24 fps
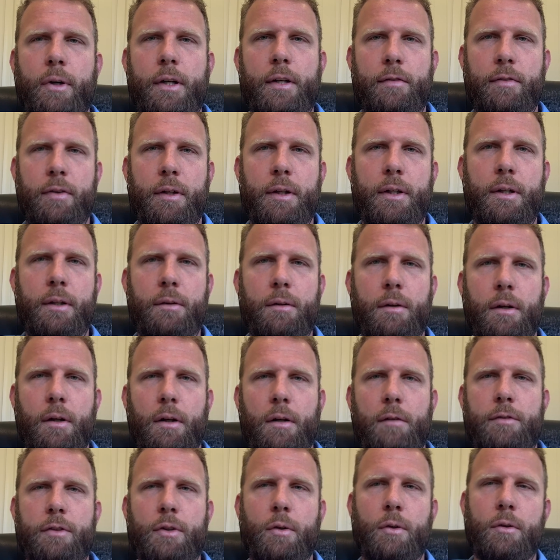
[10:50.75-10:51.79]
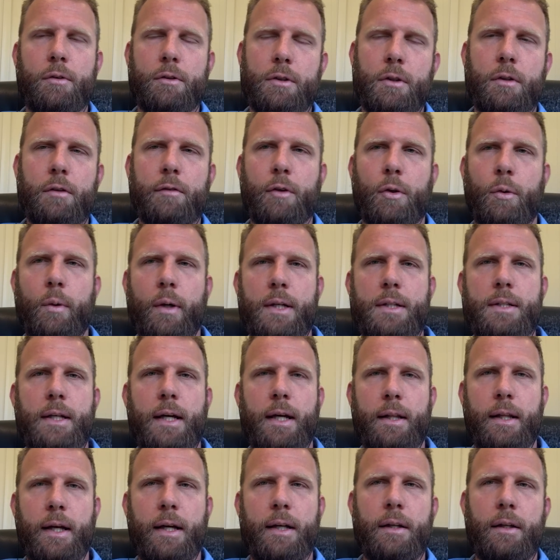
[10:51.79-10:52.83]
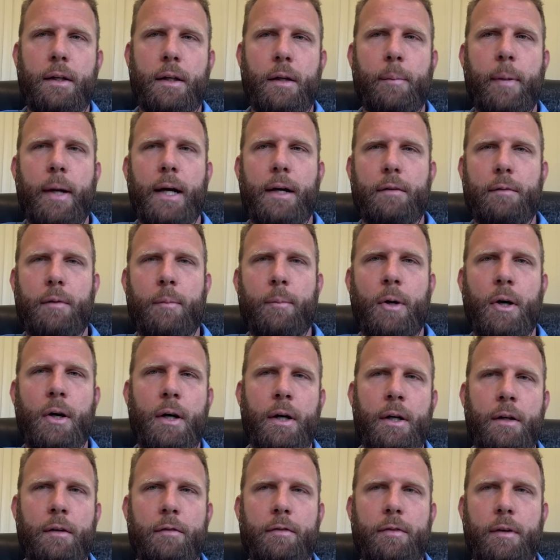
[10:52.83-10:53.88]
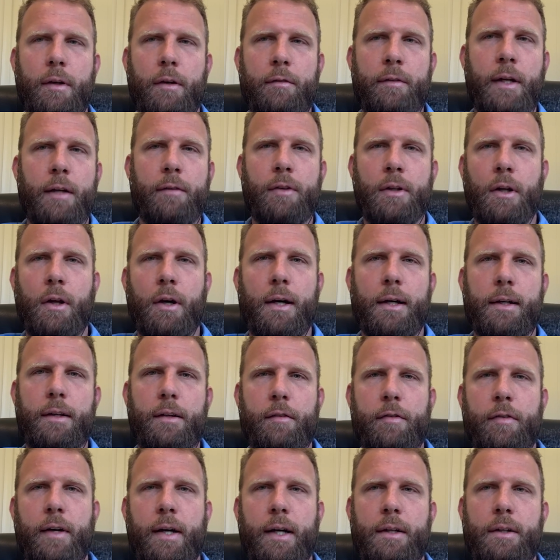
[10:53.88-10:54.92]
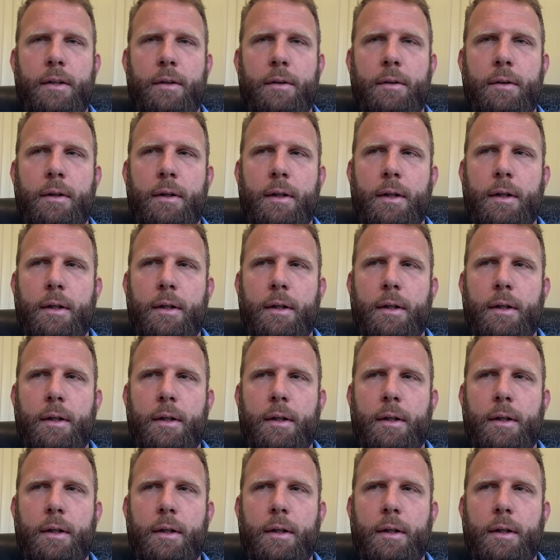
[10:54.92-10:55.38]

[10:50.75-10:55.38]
briefly. I've sort of always had that in the back of my mind. I've never liked the fact that